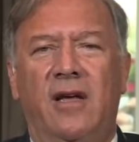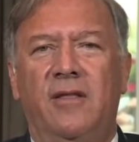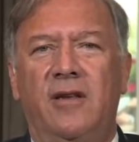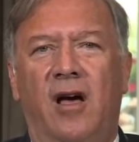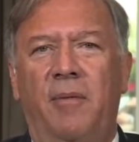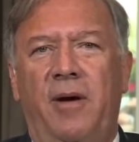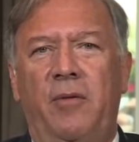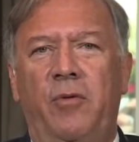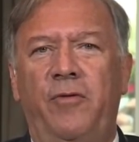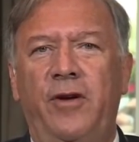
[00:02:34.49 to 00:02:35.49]
the
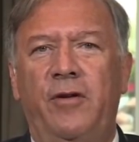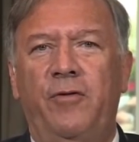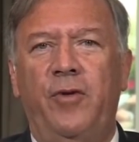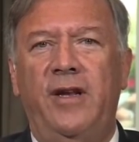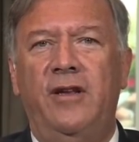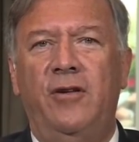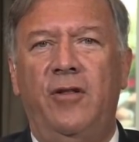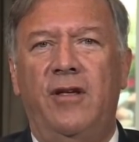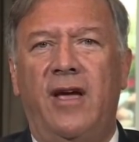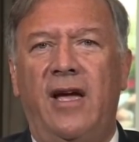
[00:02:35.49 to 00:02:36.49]
Taliban will feel free to do
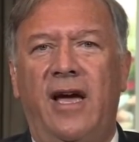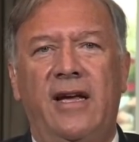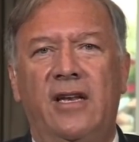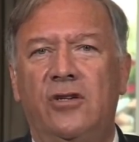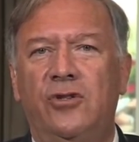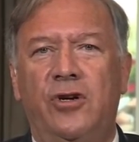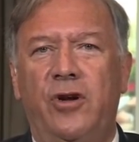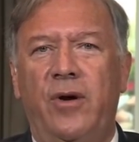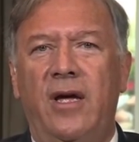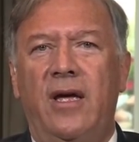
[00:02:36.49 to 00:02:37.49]
this. I can assure you.